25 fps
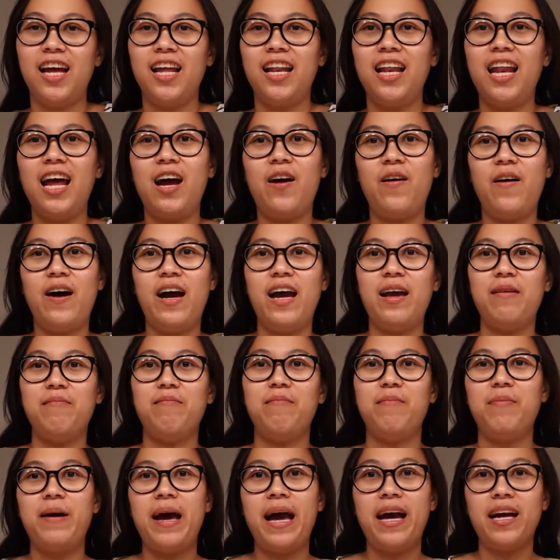now
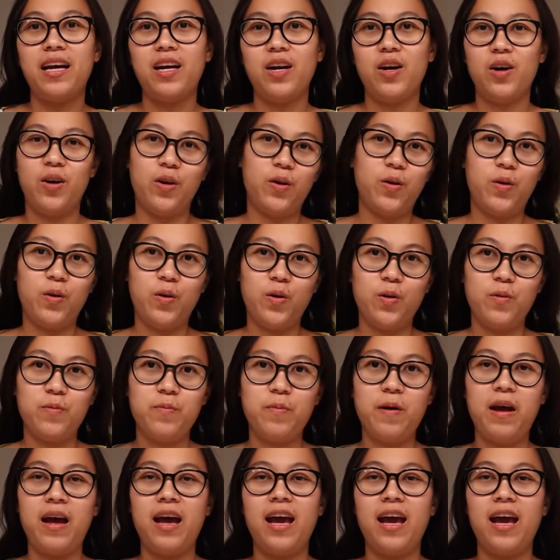I'm back home.